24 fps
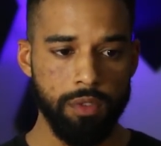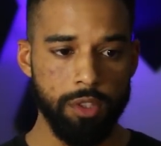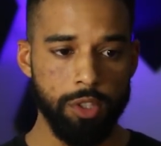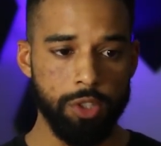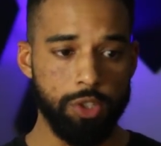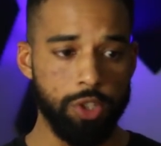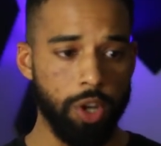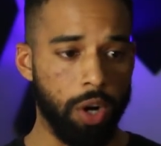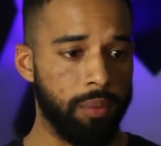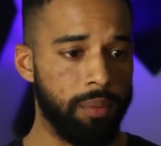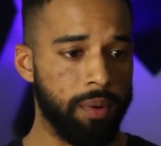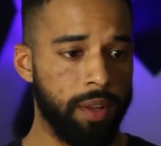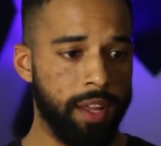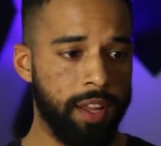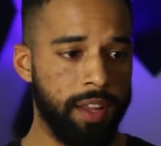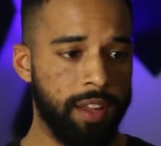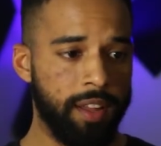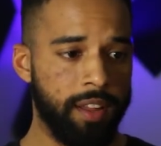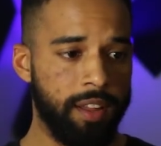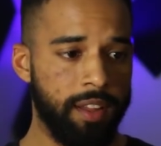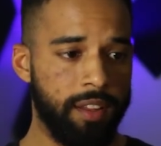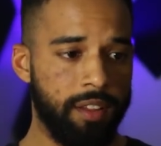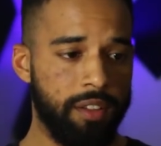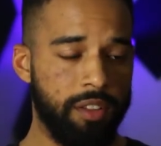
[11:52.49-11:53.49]
So
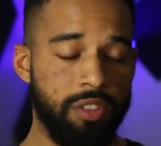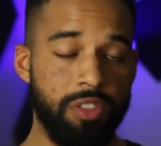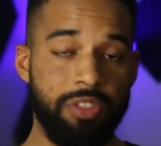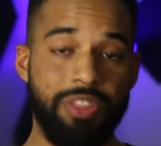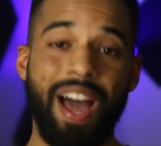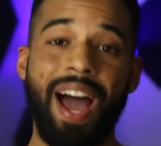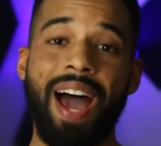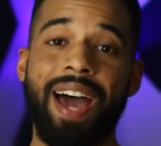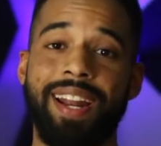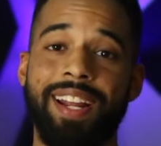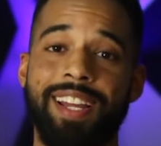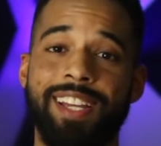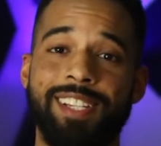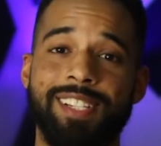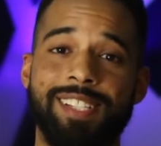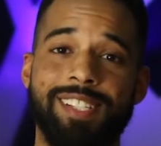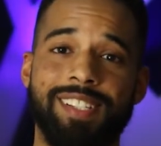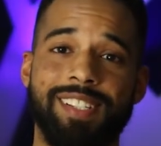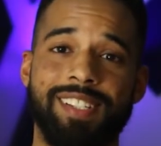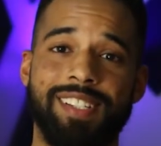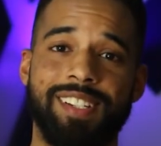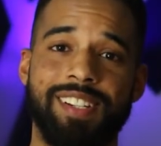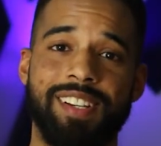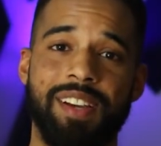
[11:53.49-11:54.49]
that
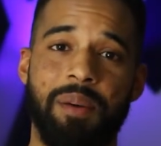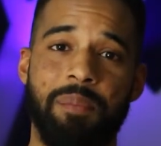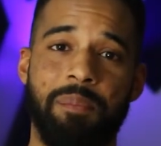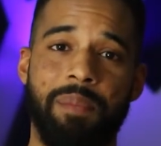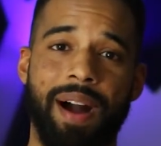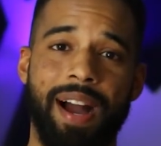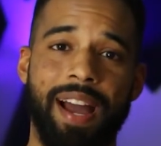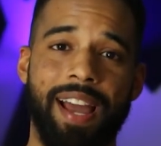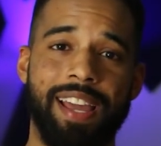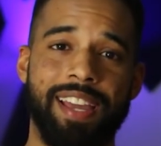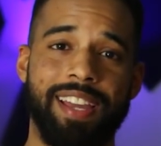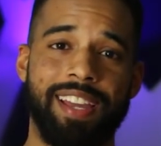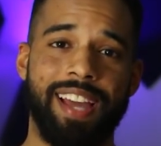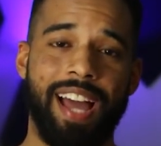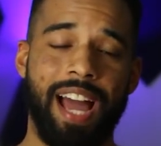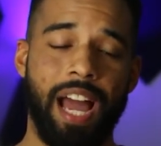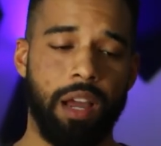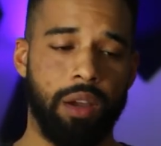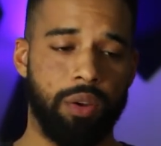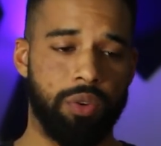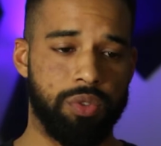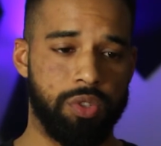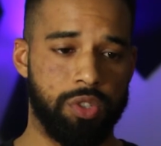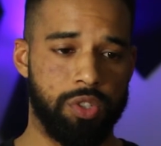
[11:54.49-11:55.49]
is my
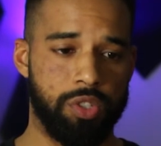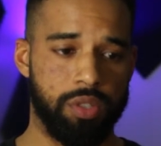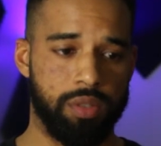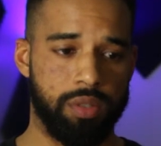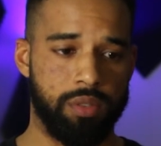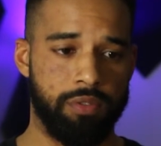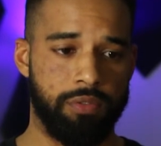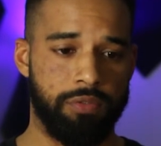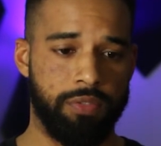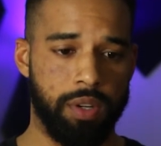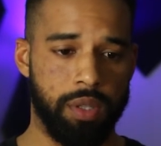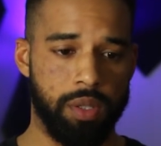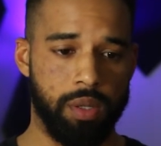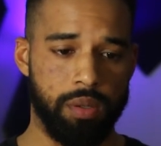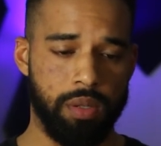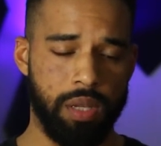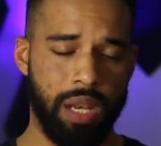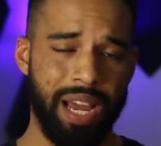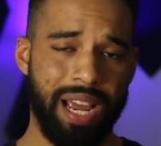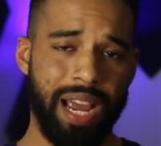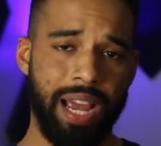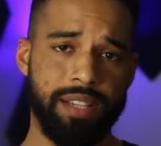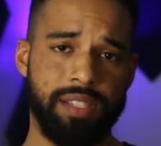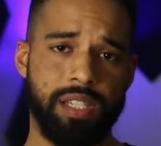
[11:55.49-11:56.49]
acquisition funnel.
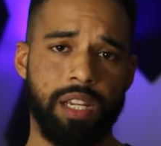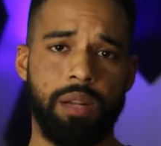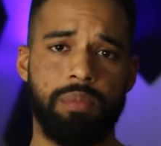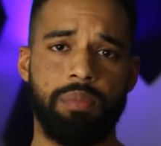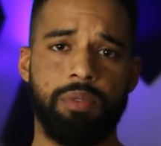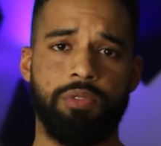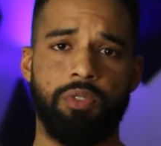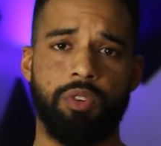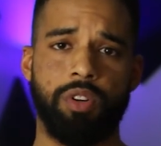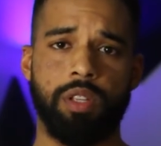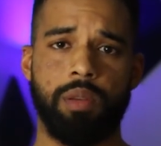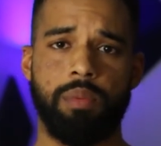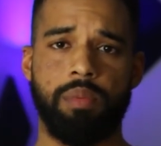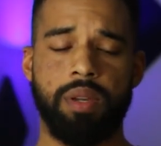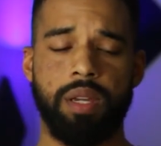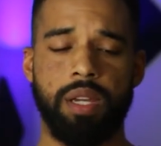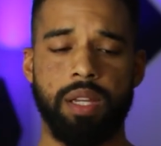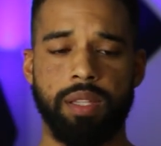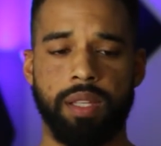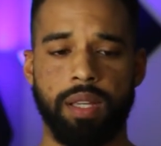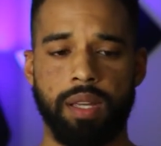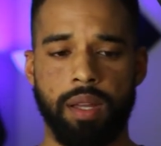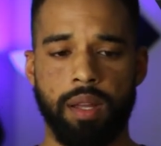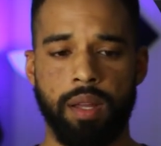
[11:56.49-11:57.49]
Like I said before in the
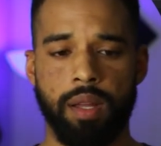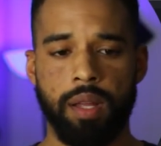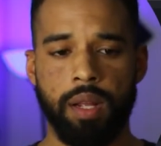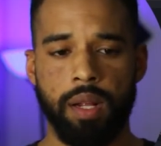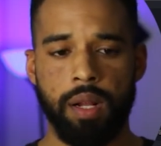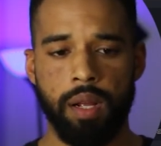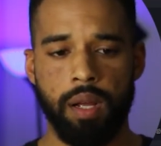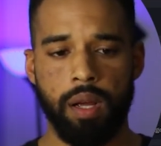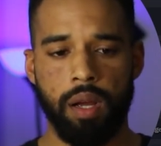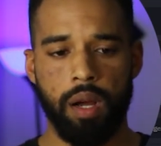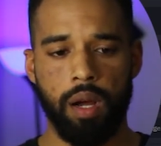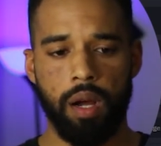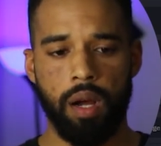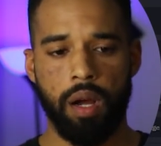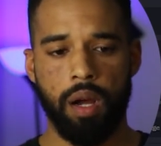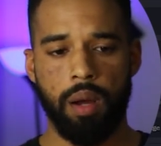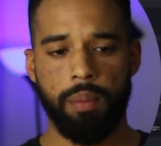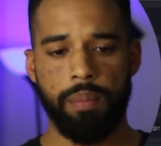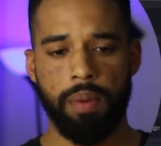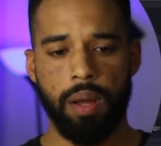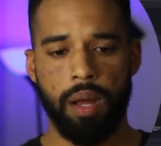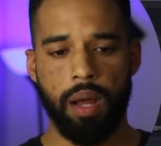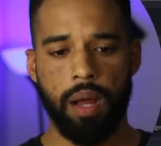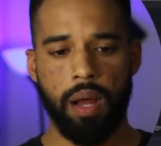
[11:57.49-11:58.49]
beginning,
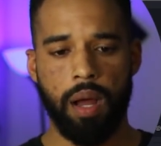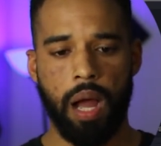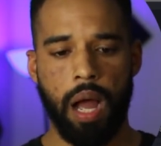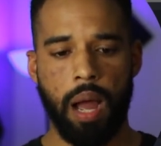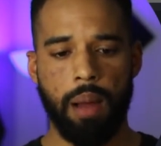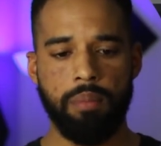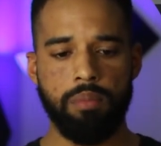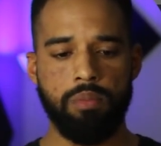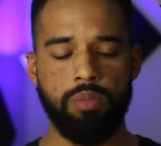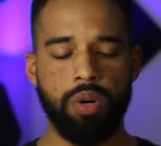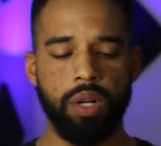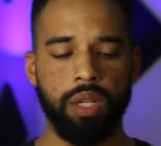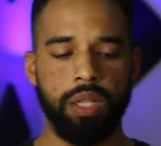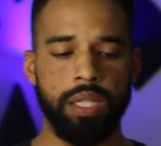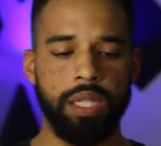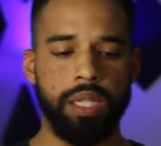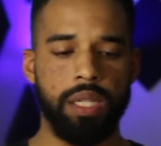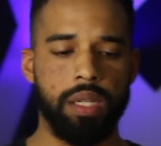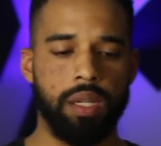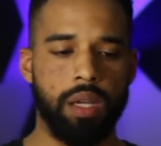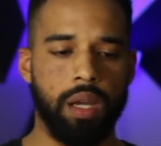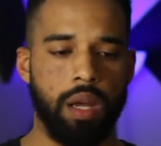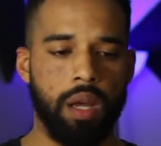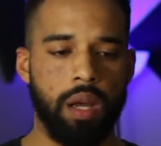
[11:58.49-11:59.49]
I'm
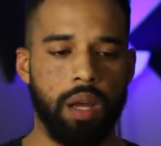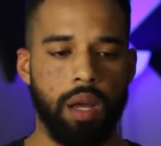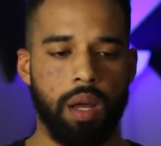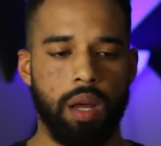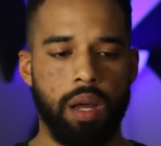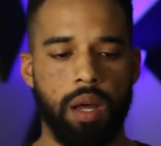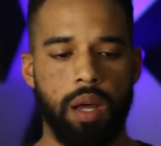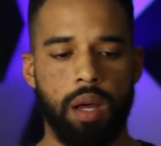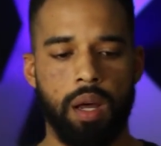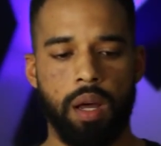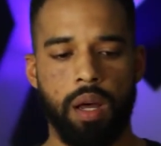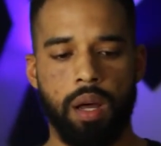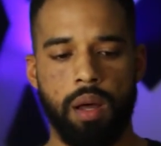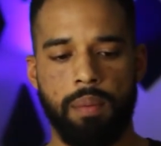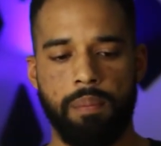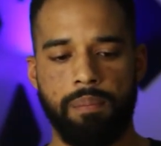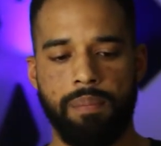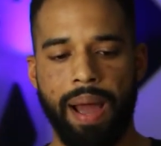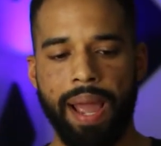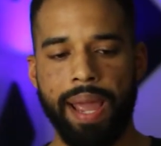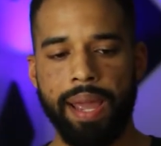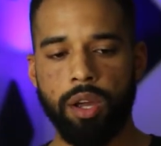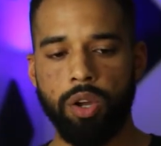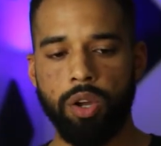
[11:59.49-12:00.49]
really my